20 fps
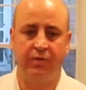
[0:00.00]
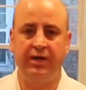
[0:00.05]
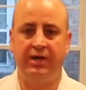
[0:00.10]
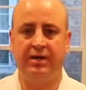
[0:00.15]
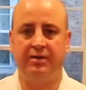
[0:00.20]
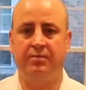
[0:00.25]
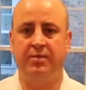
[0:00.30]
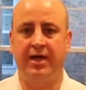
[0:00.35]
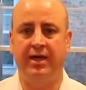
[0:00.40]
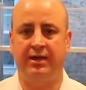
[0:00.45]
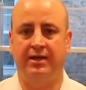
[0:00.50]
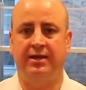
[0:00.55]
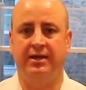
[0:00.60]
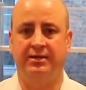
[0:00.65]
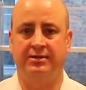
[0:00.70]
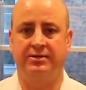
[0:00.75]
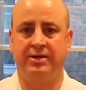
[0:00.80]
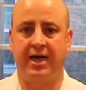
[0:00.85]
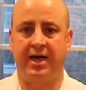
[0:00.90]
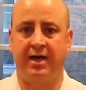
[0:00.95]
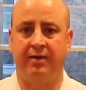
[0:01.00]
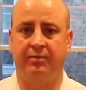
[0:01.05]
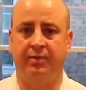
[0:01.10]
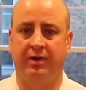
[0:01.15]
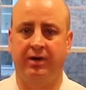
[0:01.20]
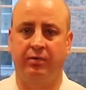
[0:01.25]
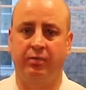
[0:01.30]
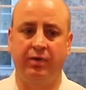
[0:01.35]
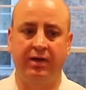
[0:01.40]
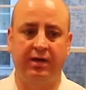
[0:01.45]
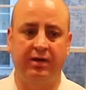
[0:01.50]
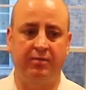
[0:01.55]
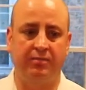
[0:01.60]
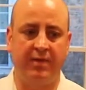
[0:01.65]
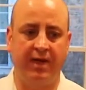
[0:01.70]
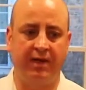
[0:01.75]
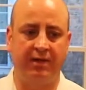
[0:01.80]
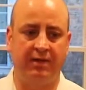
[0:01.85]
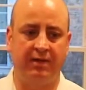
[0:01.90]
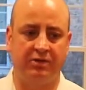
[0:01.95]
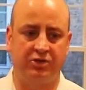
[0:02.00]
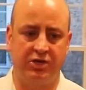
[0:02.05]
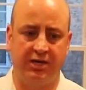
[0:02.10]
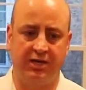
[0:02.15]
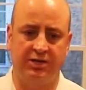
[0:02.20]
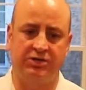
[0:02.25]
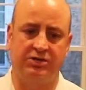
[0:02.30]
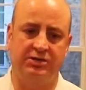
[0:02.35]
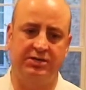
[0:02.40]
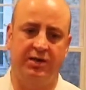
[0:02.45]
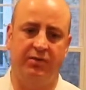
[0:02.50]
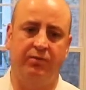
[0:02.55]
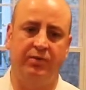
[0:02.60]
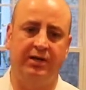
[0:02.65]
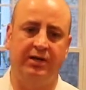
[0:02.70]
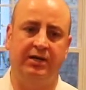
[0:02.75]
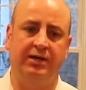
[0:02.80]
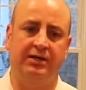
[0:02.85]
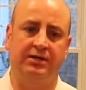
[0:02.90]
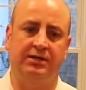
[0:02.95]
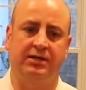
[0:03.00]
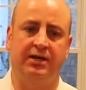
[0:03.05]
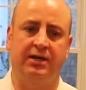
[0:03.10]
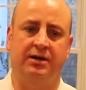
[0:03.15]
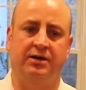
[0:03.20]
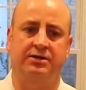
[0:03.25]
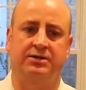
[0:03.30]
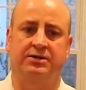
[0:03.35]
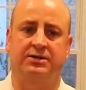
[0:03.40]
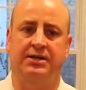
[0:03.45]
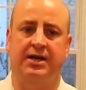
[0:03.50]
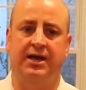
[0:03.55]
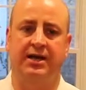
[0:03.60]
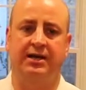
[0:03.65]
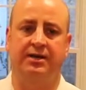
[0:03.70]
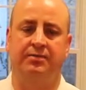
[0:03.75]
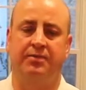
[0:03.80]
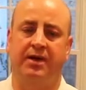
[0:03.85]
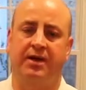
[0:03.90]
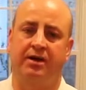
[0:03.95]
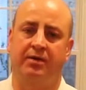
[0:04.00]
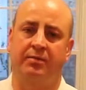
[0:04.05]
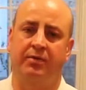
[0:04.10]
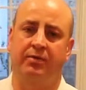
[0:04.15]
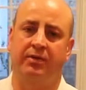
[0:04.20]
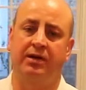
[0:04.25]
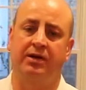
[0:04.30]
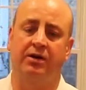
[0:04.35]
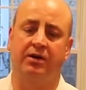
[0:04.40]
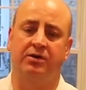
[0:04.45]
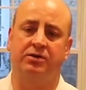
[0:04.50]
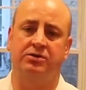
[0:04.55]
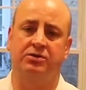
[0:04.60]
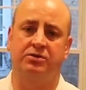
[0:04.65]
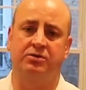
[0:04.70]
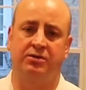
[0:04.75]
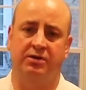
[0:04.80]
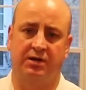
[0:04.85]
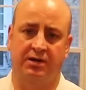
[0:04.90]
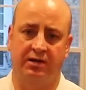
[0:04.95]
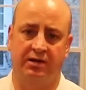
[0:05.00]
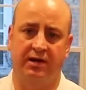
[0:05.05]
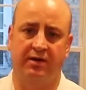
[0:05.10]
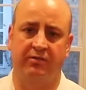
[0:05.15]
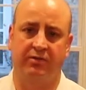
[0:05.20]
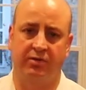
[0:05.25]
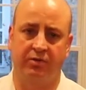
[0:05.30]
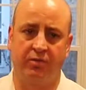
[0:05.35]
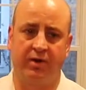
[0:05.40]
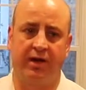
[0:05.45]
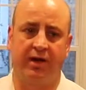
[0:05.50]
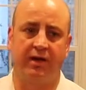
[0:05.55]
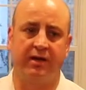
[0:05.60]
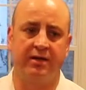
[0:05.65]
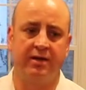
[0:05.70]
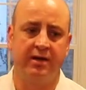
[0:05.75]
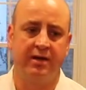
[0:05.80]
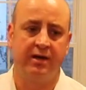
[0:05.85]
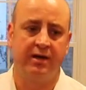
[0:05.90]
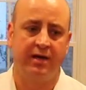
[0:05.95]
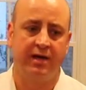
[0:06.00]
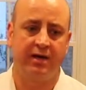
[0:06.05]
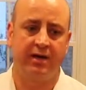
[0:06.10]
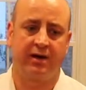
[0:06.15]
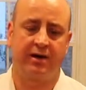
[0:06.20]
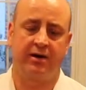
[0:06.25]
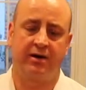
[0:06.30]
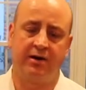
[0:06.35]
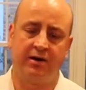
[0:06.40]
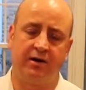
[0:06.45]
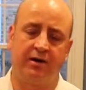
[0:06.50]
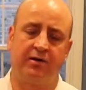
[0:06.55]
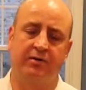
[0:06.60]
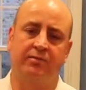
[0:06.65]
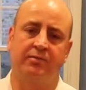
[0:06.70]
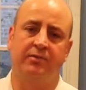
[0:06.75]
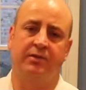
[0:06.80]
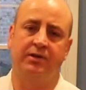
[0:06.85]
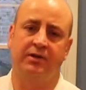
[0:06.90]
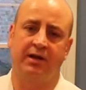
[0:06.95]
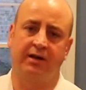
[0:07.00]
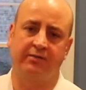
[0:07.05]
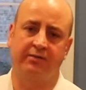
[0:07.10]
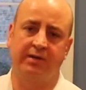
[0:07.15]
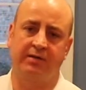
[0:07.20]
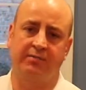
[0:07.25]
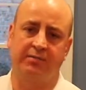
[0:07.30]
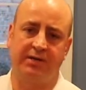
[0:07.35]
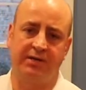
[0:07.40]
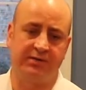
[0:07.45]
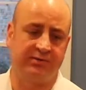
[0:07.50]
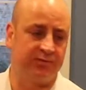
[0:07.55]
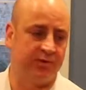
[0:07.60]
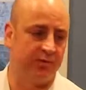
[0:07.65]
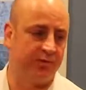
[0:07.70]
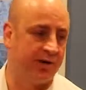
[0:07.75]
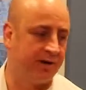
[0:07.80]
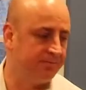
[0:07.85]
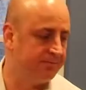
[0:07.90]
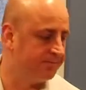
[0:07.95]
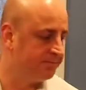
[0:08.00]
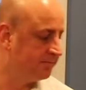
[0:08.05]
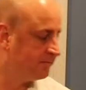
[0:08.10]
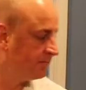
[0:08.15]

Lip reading: We can make this happen, and we can make the changes that we need to get our society better, but we can also do it in a loving way, a calm, loving, peaceful way.